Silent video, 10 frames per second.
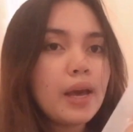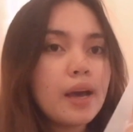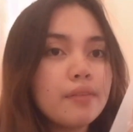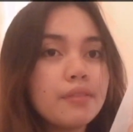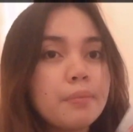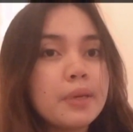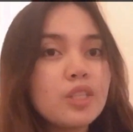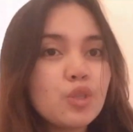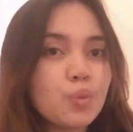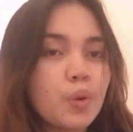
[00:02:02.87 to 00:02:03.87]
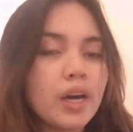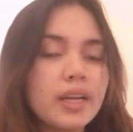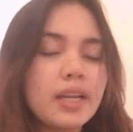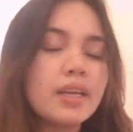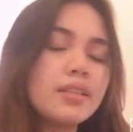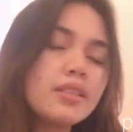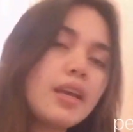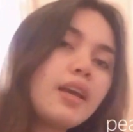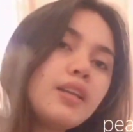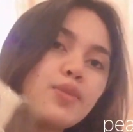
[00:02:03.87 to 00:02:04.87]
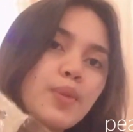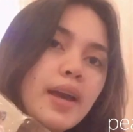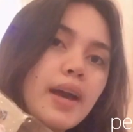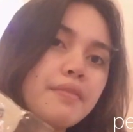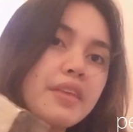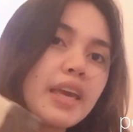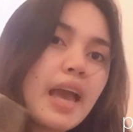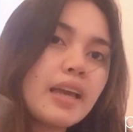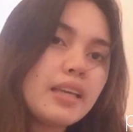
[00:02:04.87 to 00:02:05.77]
is we have the peach one and second is we have the